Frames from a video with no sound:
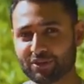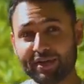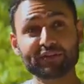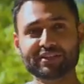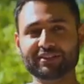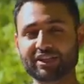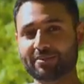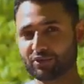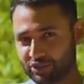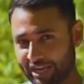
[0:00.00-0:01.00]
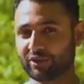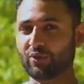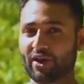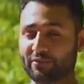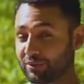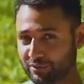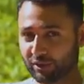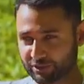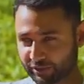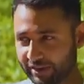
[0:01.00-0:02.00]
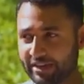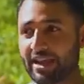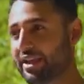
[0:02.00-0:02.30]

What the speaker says: So every single time you check your iPhone's lock screen,